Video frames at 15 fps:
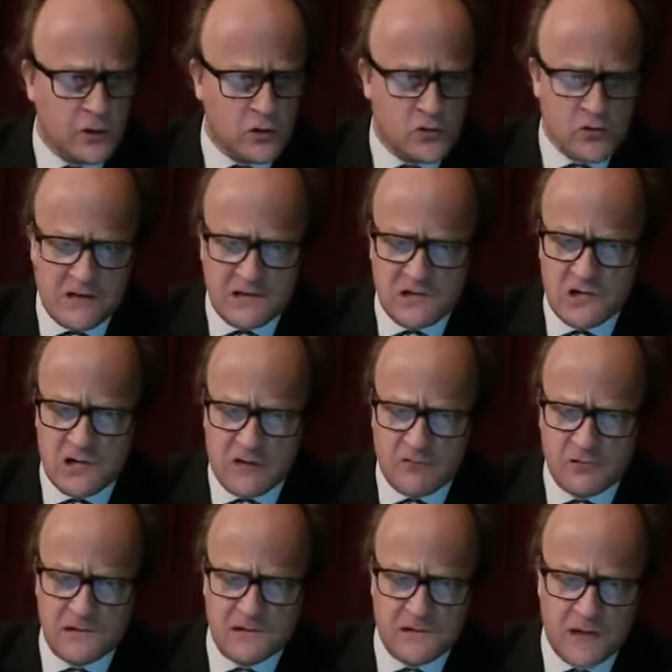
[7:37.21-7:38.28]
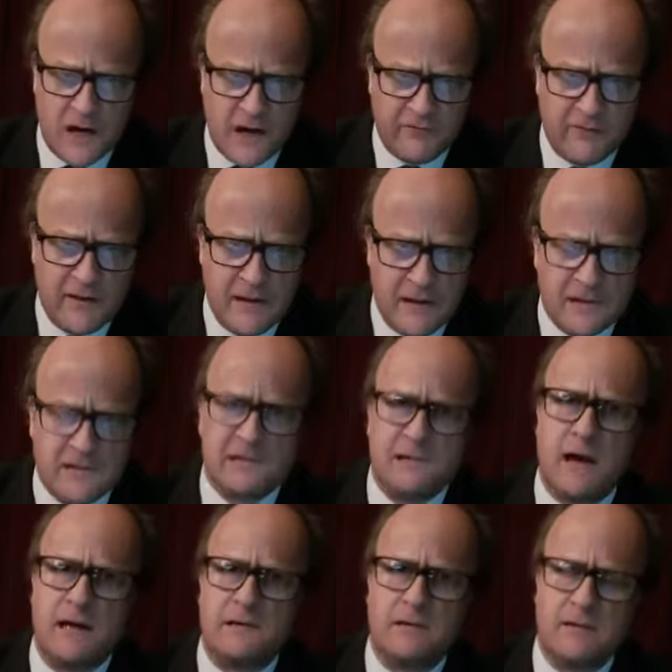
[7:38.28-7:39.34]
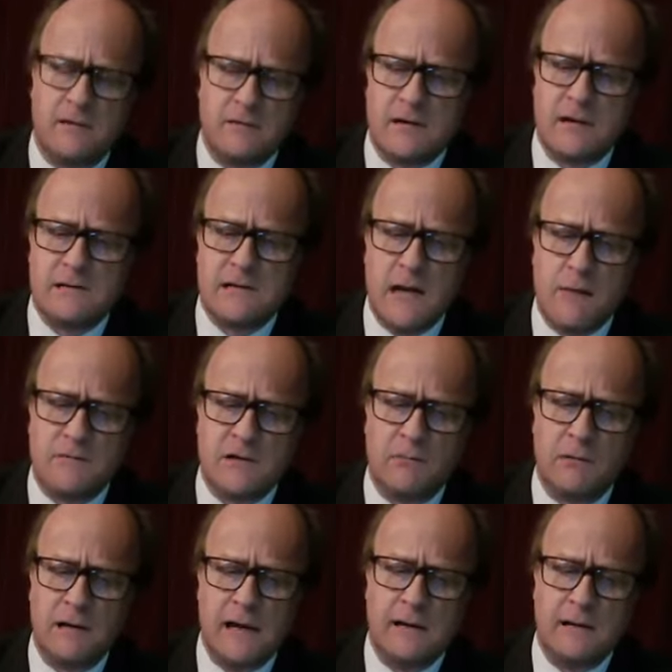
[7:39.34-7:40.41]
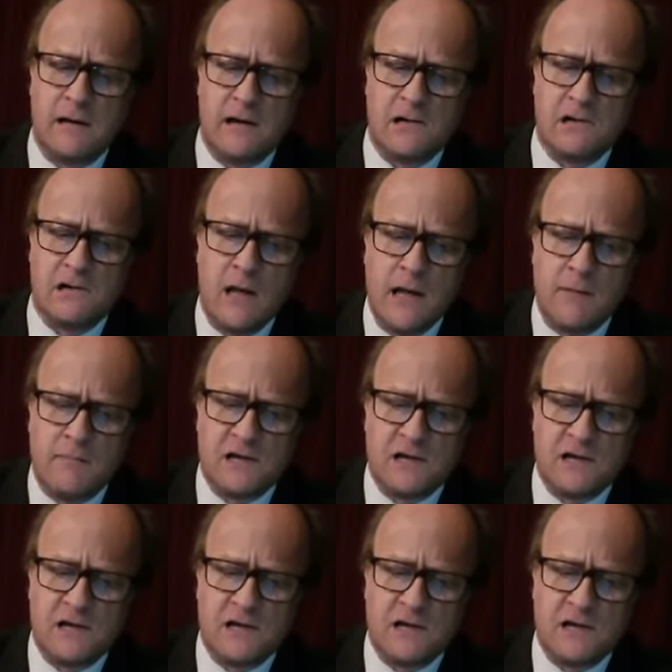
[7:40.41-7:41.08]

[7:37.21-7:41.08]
the great general staff decided that the contemptible English